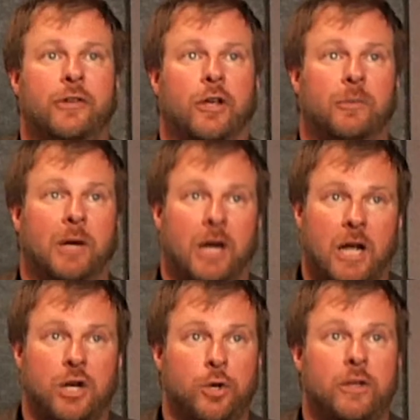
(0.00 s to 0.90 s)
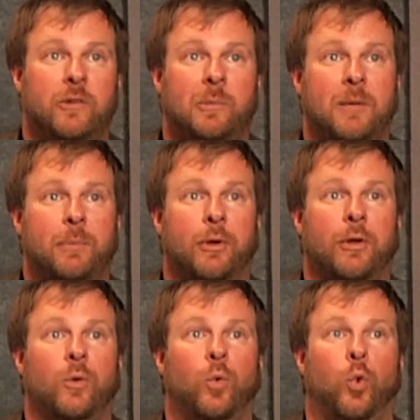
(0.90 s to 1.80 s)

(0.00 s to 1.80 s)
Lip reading: Salisbury and I knew these people,